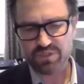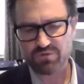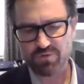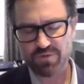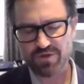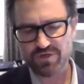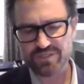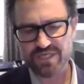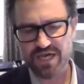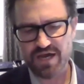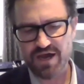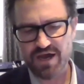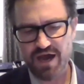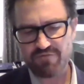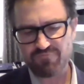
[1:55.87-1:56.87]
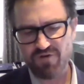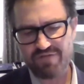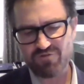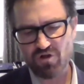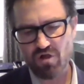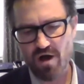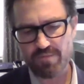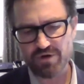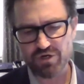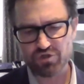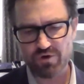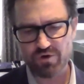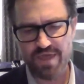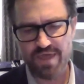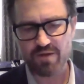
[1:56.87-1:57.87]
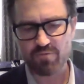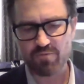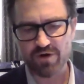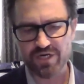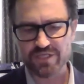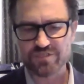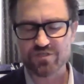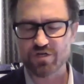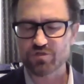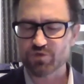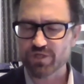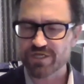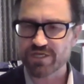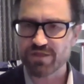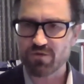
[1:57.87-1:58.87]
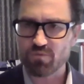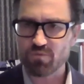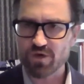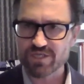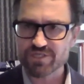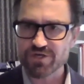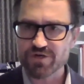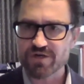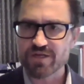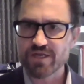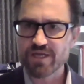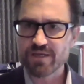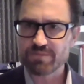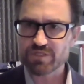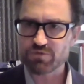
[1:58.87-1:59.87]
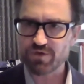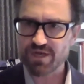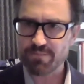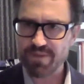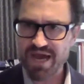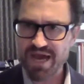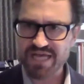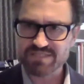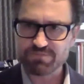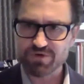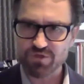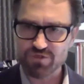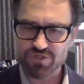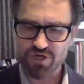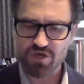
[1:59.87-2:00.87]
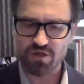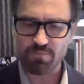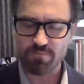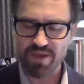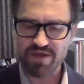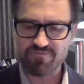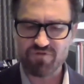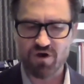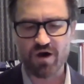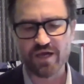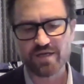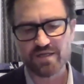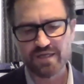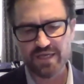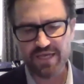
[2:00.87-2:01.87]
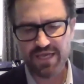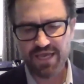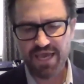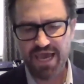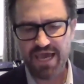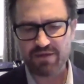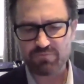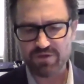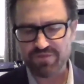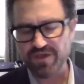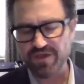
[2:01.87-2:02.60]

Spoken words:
There's a 5-kilometer trend that we're going to start drilling in the winter between a past producer called Bevcon, and we